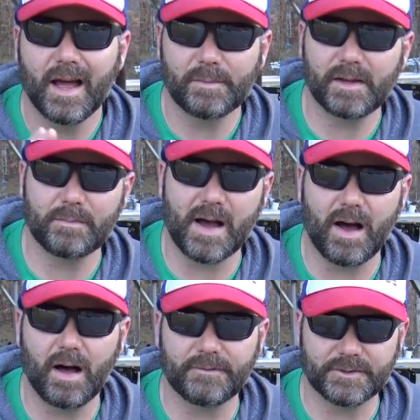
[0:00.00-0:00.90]
I'm getting my
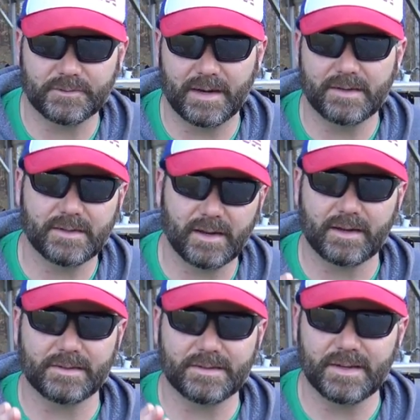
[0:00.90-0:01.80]
office ready so that I
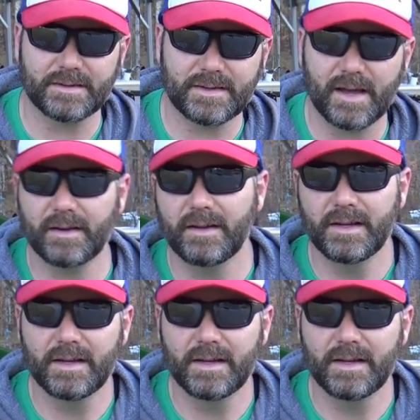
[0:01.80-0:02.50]
can sit down,